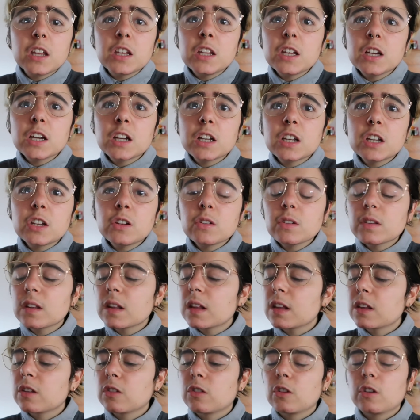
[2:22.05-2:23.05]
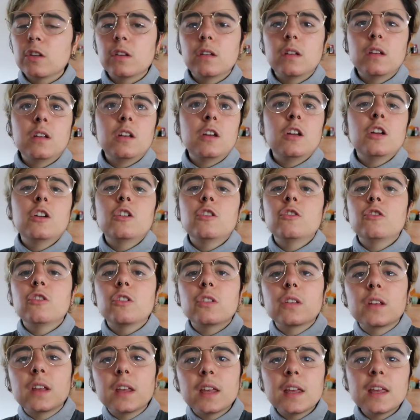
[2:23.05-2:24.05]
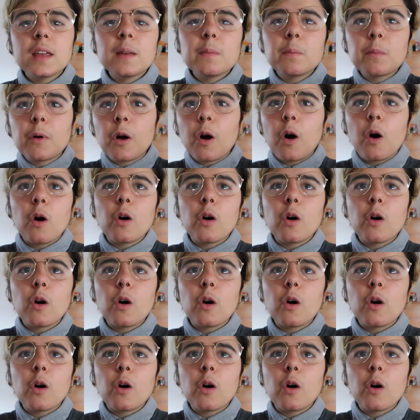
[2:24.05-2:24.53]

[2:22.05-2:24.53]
You could use this. Just keep